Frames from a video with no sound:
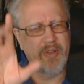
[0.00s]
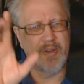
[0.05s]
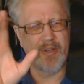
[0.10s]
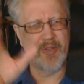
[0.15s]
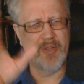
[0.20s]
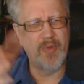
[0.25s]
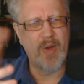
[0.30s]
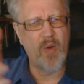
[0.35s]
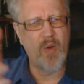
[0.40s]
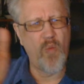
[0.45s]

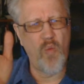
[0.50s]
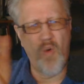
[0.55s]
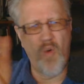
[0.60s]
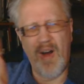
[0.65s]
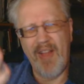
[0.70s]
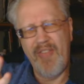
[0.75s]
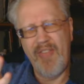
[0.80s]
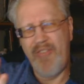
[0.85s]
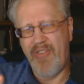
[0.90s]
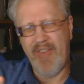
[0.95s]
doing
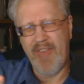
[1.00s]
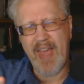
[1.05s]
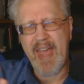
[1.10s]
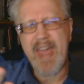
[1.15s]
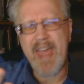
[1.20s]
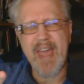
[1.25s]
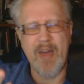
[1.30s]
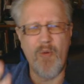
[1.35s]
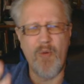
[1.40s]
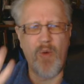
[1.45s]
one
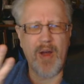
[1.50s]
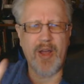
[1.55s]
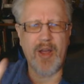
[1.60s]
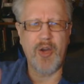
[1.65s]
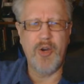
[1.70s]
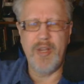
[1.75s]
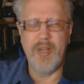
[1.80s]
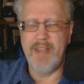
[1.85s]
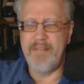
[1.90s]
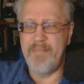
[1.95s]
thing. What
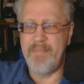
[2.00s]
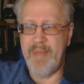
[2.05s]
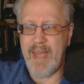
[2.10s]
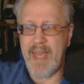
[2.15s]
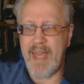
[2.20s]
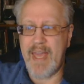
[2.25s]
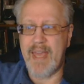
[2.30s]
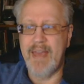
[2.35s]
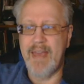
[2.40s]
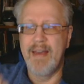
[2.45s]
could it be?